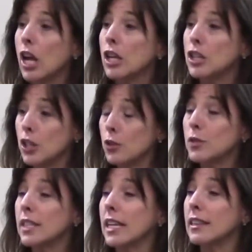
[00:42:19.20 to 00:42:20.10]

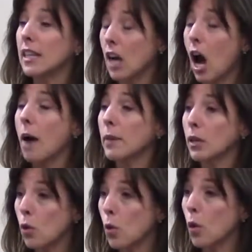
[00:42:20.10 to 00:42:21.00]
using the
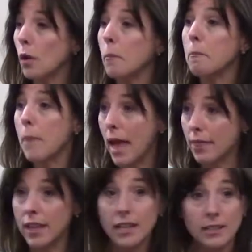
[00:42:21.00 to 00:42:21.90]
Common Core
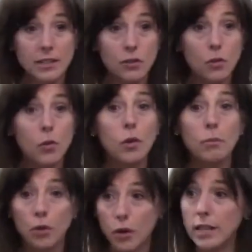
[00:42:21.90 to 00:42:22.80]
methods or
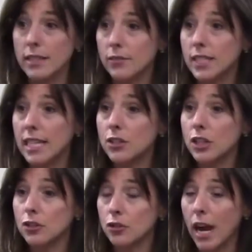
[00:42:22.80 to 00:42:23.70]
progressive
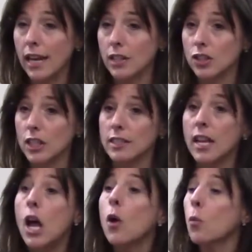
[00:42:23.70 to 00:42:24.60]
teaching strategies,
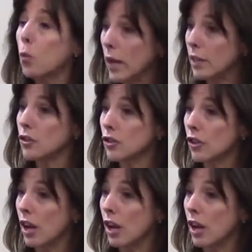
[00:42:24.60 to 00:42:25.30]
which